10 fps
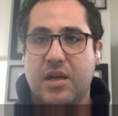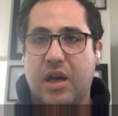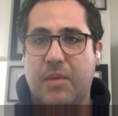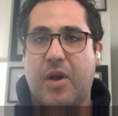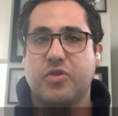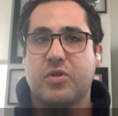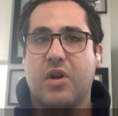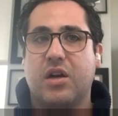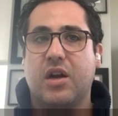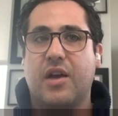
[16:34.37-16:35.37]
come out
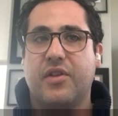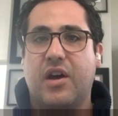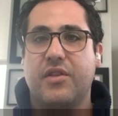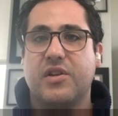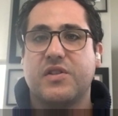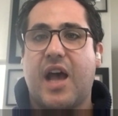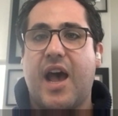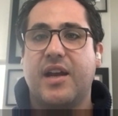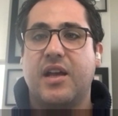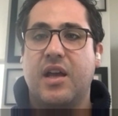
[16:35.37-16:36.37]
stronger on the other side.